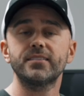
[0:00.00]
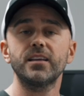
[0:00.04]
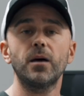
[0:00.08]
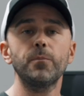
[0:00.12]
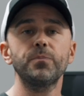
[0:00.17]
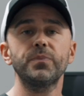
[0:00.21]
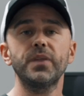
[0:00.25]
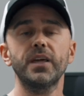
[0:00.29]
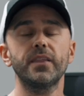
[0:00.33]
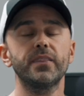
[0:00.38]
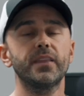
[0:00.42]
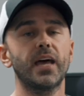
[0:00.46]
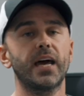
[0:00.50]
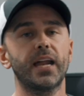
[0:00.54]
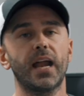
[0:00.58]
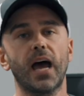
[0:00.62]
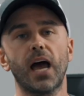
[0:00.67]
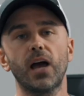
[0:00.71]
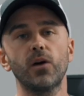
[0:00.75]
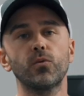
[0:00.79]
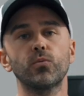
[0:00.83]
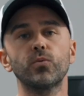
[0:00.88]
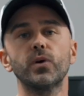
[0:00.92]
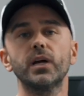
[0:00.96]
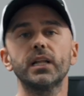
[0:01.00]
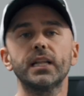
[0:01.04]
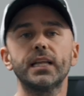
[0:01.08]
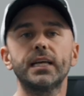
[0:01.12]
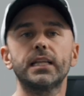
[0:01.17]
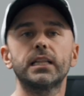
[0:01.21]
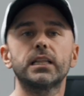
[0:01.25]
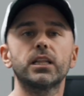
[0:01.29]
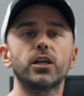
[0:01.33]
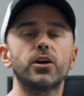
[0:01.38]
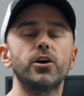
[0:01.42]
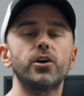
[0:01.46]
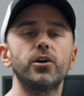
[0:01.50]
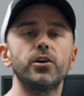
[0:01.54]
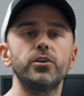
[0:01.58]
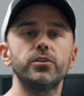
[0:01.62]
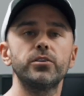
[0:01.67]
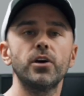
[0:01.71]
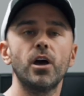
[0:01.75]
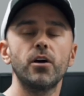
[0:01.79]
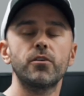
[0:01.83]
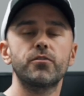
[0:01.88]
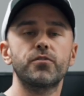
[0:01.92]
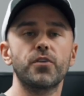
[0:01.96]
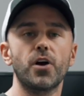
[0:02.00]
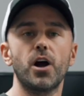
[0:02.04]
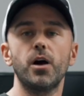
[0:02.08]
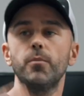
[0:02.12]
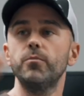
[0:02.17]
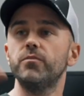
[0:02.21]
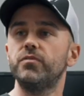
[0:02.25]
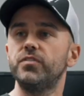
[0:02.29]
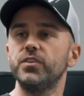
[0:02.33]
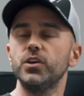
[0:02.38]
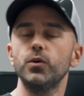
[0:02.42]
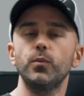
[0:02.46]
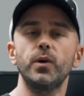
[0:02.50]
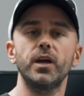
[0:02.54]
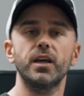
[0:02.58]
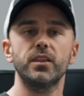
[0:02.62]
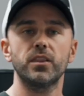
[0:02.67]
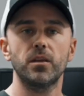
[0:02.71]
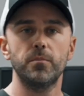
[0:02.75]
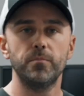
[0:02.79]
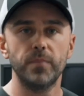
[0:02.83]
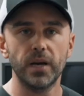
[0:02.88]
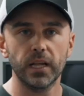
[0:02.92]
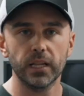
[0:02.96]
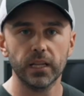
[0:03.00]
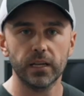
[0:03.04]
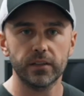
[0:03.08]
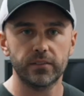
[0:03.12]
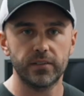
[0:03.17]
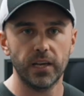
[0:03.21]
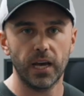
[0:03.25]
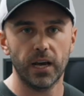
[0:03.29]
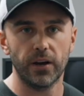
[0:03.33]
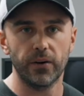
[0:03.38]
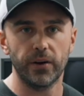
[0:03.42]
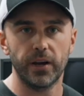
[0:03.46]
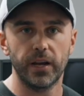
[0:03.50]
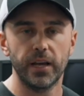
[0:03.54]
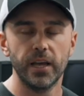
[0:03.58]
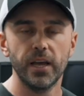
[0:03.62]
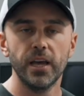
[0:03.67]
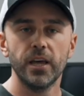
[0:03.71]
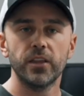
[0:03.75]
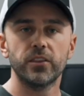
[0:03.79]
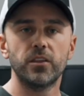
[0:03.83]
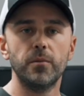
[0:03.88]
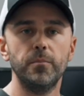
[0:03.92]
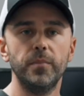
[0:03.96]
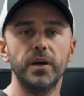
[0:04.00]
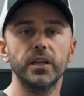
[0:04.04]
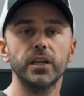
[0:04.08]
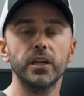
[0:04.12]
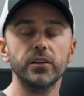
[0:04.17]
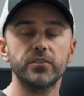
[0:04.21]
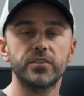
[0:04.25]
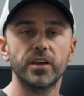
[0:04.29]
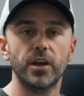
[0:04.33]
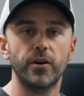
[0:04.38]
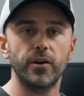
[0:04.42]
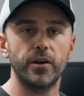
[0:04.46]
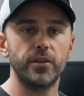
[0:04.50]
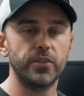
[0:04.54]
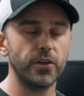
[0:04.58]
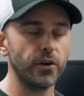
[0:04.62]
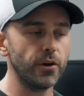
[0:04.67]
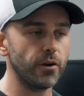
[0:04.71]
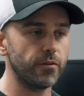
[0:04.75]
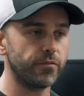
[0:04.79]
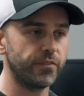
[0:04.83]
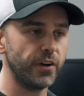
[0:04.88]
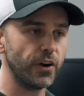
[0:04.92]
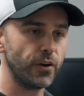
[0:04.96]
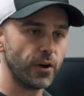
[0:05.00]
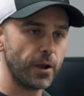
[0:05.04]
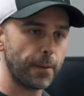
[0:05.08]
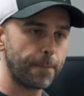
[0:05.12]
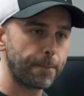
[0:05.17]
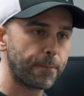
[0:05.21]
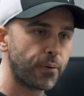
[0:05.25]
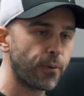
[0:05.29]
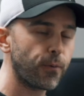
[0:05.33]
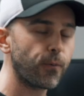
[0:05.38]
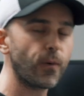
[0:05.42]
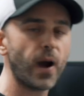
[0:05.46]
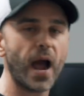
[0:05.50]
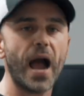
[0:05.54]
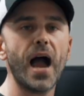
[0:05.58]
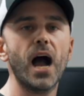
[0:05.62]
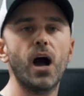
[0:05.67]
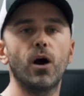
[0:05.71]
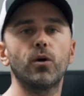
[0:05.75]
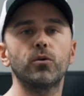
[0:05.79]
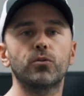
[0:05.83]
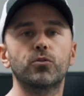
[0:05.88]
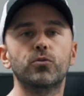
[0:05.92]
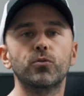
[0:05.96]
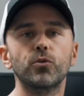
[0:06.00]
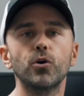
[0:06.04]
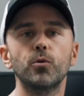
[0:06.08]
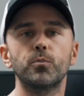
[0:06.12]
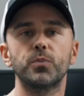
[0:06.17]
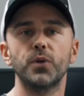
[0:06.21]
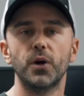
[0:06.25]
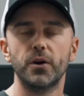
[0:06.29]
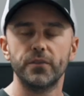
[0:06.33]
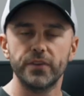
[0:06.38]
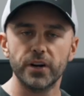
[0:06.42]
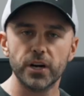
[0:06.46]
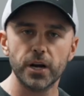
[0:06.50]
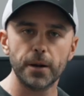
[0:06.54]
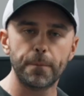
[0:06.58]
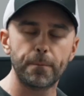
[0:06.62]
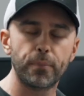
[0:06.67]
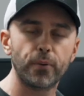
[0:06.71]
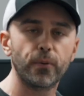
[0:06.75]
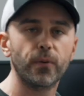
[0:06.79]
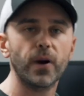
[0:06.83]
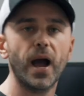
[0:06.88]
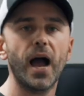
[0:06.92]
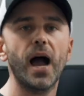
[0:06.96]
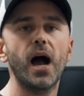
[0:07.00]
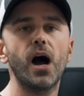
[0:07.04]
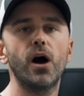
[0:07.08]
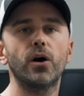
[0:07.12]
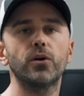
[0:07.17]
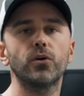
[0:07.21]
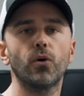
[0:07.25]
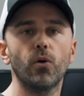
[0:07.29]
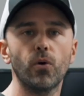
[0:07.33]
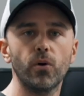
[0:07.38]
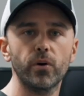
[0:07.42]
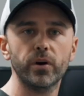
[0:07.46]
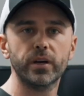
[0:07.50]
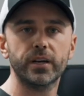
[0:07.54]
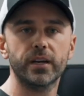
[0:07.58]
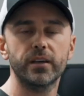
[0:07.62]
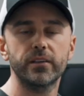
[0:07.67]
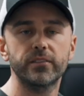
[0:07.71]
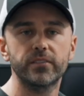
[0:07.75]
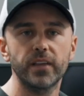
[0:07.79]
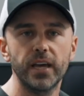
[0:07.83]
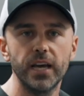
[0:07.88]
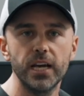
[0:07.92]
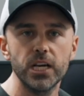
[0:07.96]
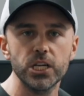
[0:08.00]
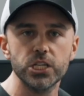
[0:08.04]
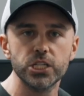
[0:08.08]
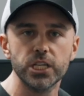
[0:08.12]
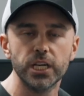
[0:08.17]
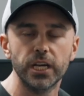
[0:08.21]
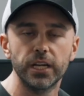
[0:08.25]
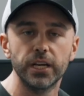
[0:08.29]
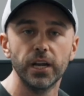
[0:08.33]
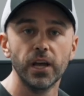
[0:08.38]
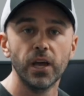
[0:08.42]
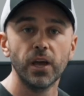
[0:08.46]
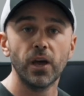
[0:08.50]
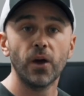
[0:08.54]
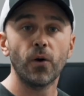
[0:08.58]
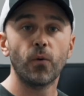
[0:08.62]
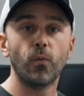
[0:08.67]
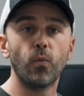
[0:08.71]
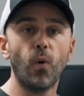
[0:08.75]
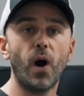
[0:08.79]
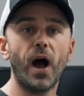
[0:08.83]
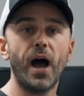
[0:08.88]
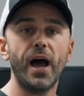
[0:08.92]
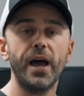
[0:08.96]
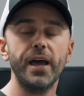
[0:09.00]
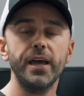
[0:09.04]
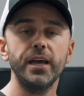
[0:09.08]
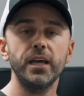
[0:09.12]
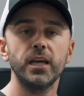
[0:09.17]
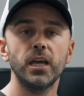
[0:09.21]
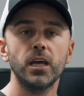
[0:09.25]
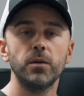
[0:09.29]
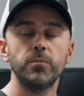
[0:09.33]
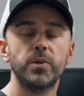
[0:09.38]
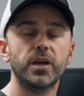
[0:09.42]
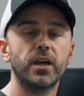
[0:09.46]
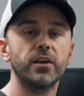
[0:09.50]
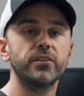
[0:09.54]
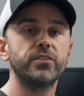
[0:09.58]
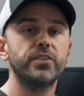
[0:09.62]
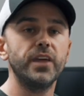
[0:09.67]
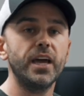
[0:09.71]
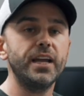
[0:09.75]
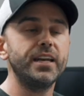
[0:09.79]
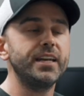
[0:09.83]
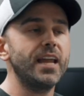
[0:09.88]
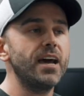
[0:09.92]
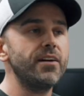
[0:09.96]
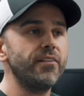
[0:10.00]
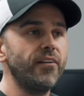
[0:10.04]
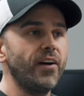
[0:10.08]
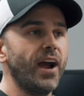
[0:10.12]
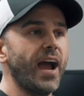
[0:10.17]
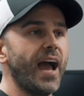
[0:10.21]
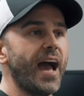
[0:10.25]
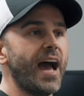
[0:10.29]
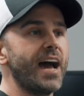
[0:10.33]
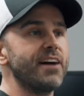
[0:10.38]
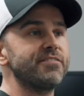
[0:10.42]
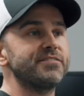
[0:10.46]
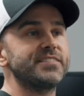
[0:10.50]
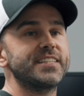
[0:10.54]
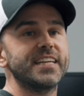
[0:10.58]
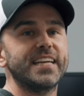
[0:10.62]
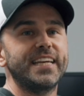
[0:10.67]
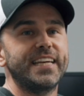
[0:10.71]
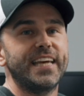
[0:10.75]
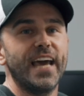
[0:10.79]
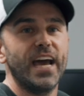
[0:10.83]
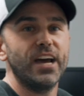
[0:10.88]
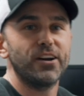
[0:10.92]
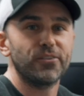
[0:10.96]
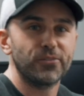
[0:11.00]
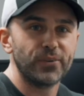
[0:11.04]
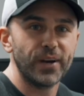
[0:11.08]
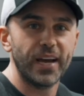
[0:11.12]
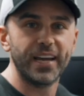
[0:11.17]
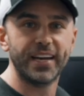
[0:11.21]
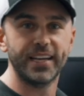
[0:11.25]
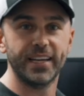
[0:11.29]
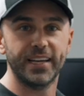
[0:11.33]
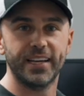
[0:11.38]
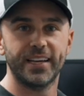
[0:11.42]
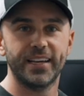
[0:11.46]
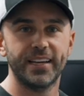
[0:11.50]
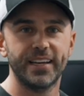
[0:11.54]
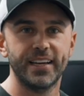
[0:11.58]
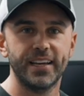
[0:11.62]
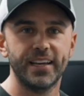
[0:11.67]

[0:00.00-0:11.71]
something that I really learned from viewing the military. The military, they're a very proud group. They're a very proud organization. Why? Because they never have to get ready.